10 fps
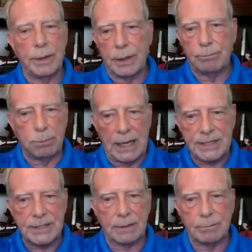a
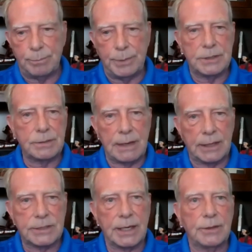plastic piece
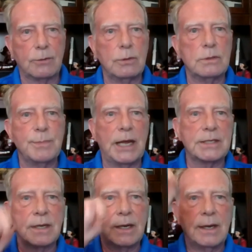outside the crew's
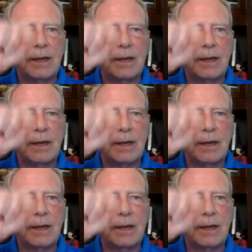mess